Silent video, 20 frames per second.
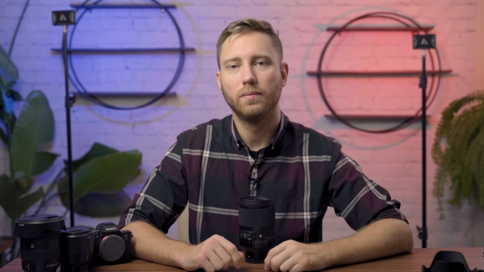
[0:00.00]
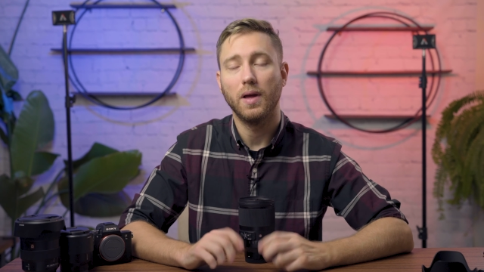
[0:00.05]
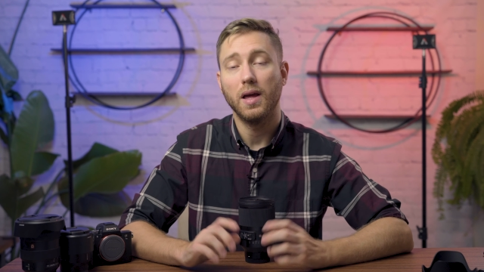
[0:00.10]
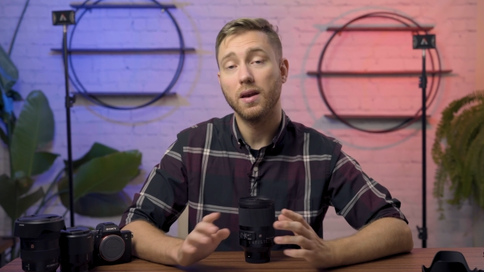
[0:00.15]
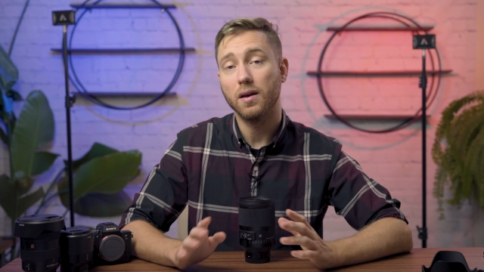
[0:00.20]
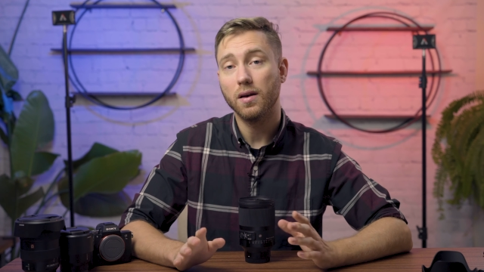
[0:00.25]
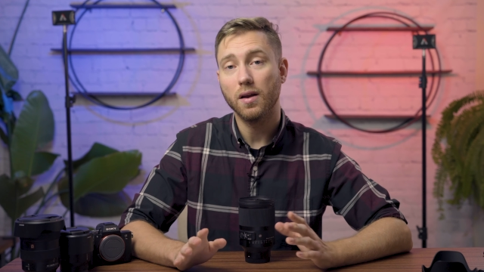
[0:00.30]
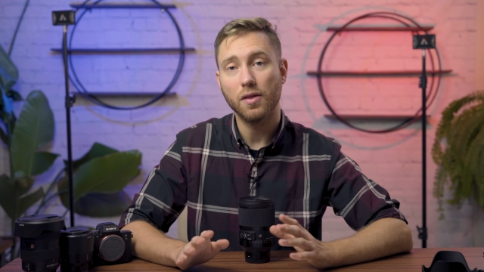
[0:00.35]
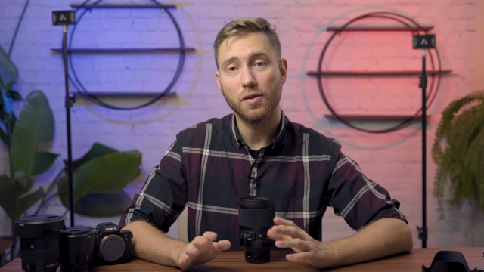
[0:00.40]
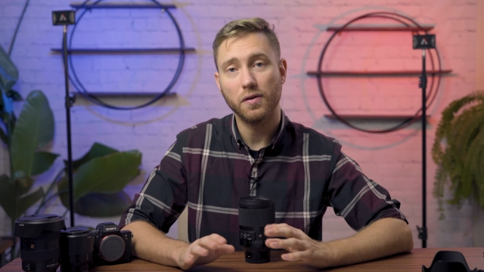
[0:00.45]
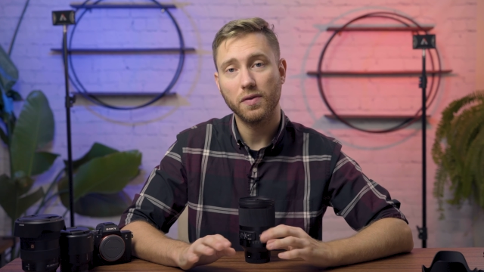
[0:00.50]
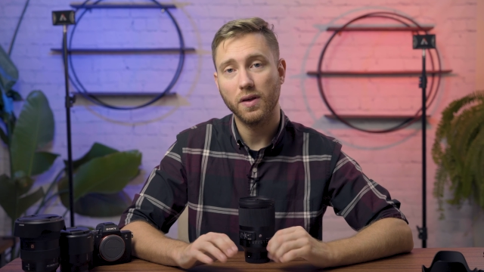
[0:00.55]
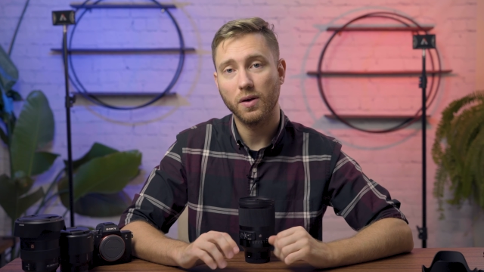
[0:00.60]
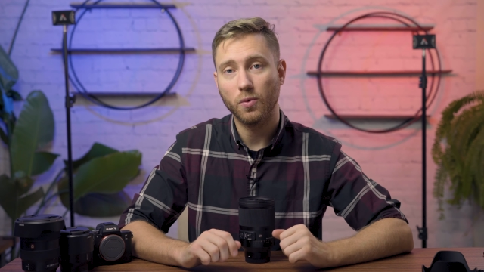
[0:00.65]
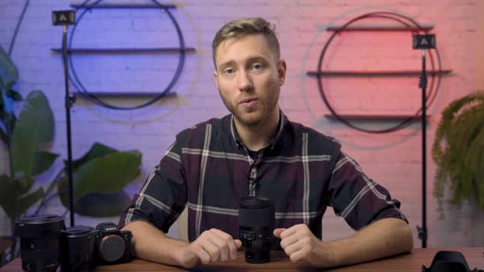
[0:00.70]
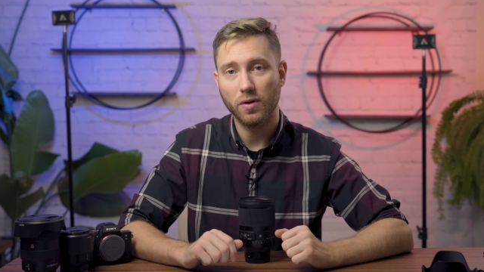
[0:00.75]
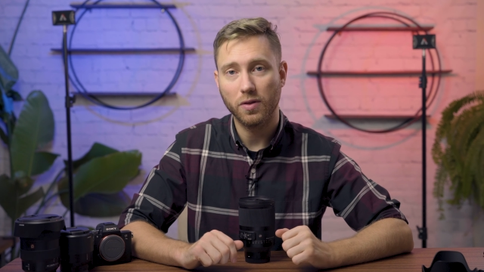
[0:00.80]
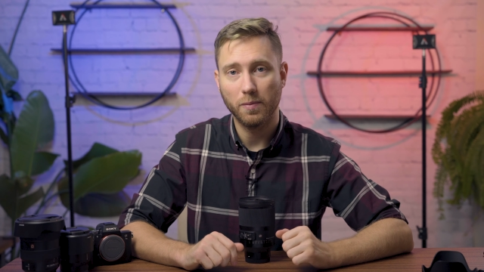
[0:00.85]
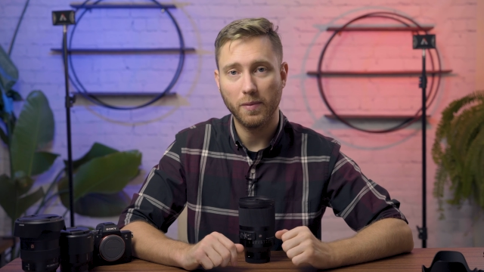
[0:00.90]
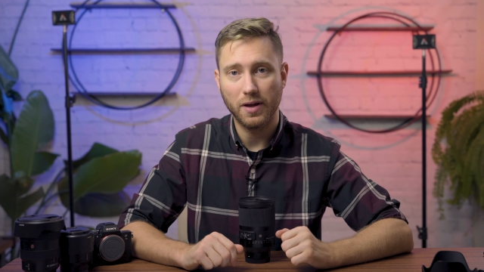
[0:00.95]
And another thing
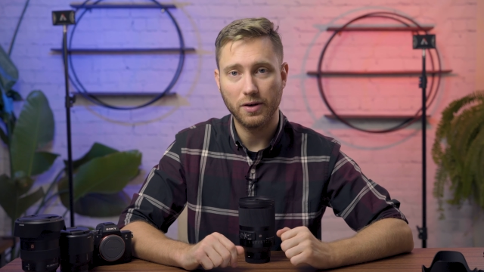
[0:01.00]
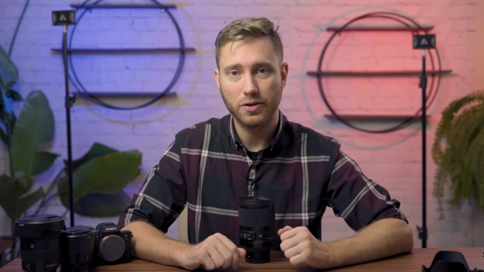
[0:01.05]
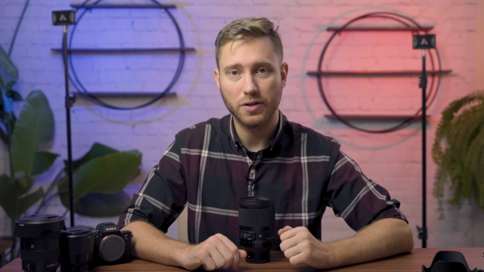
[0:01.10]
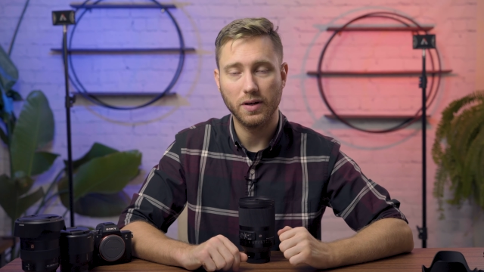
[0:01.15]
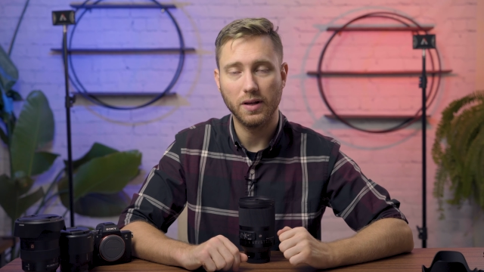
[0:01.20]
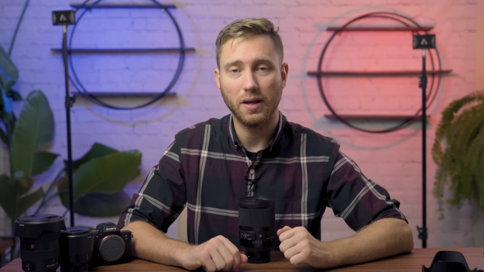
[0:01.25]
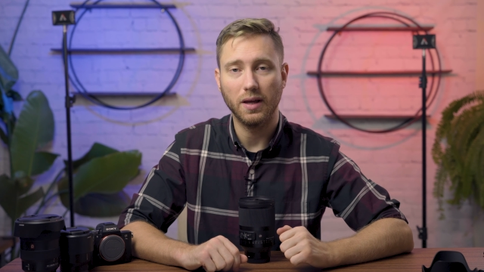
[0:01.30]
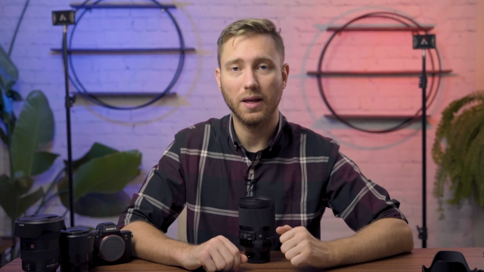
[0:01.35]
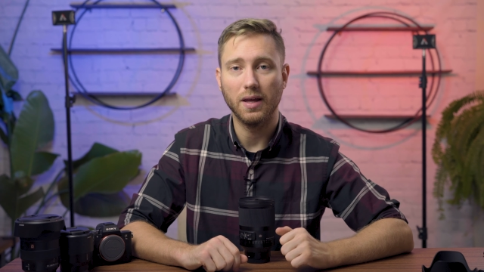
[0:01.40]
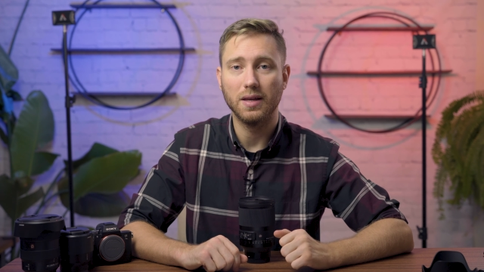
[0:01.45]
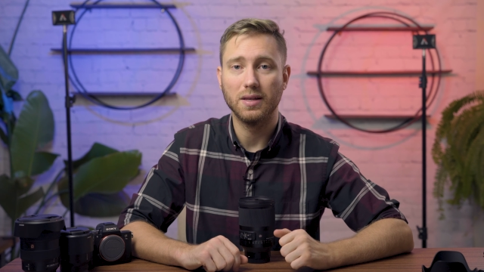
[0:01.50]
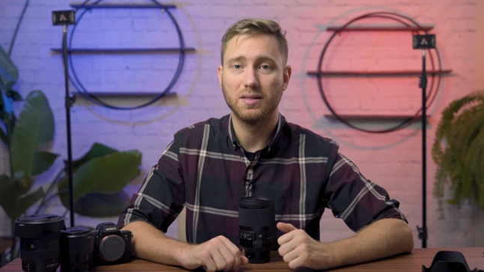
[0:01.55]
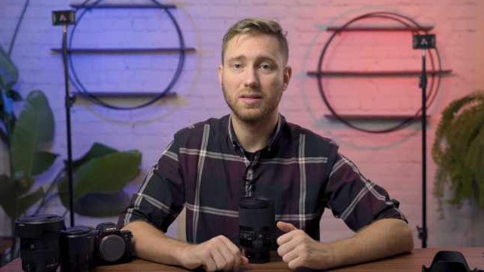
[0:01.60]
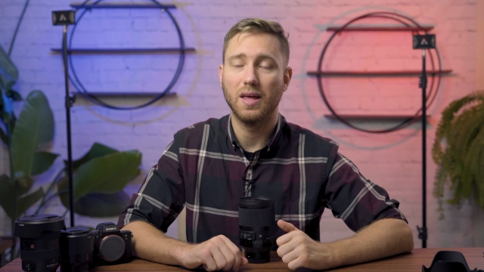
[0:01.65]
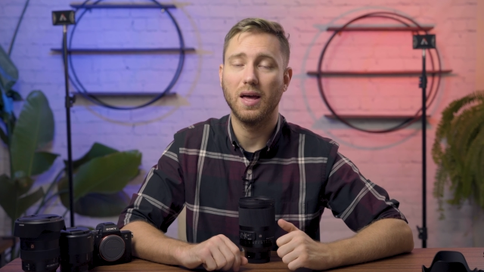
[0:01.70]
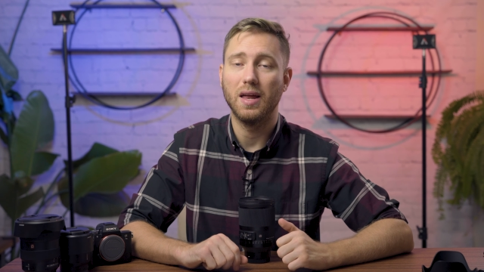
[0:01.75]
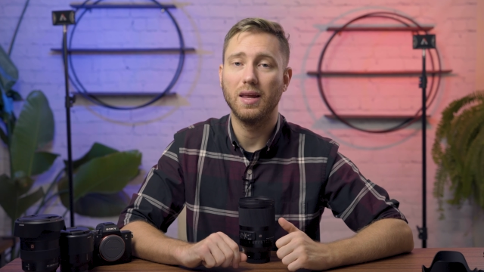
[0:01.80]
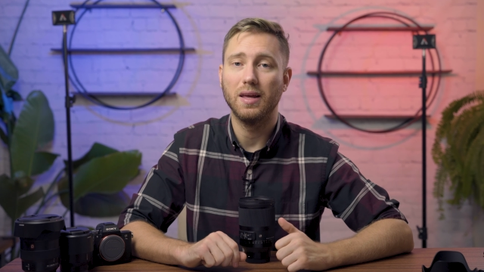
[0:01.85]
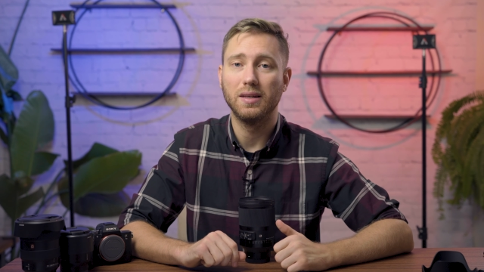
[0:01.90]
worth mentioning is that